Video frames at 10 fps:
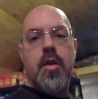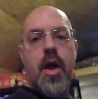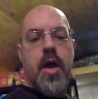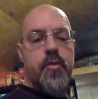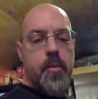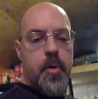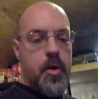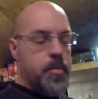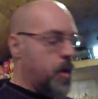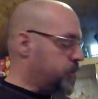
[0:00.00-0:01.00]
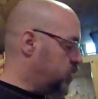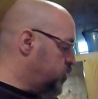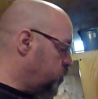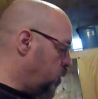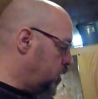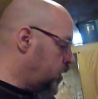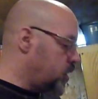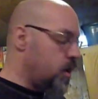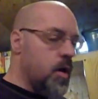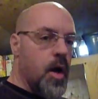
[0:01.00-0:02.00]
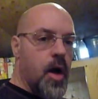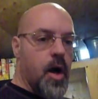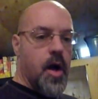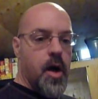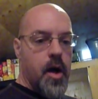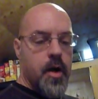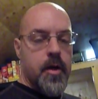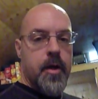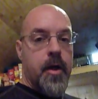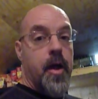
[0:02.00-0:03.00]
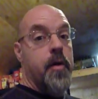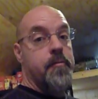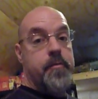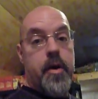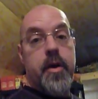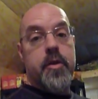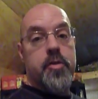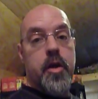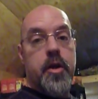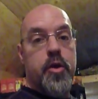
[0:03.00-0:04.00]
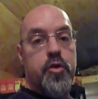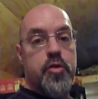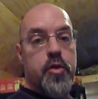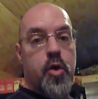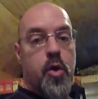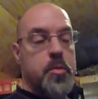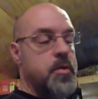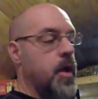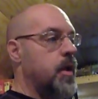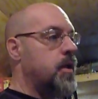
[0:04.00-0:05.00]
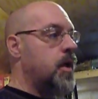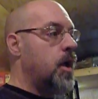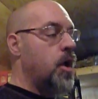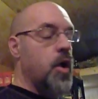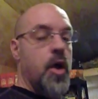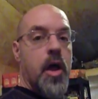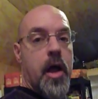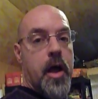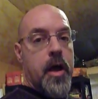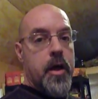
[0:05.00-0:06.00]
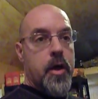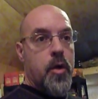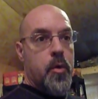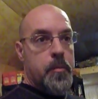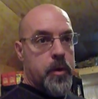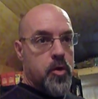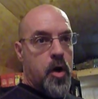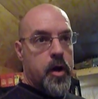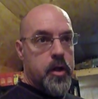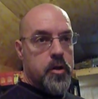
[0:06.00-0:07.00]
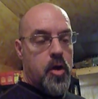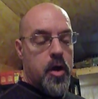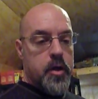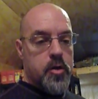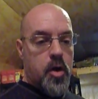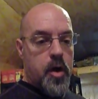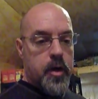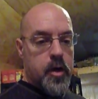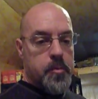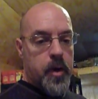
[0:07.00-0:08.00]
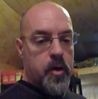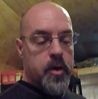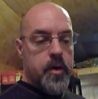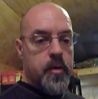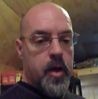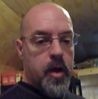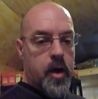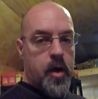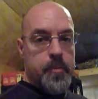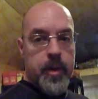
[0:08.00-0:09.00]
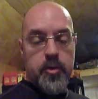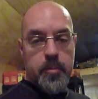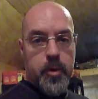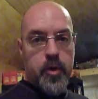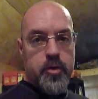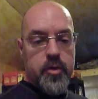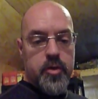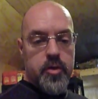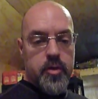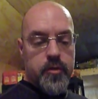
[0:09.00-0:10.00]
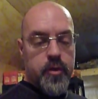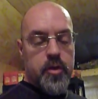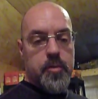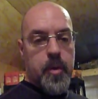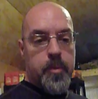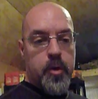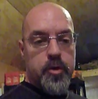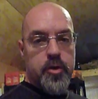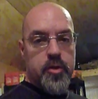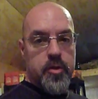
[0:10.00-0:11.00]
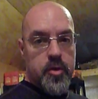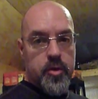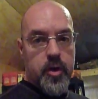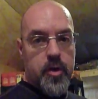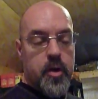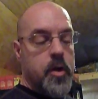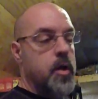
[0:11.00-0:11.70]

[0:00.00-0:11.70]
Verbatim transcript: Hey everybody, Prepper Nurse One here. Uh, very exciting news for the homestead. Been talking, talking, talking about it. Uh, made some purchases, and the first of my purchases is here.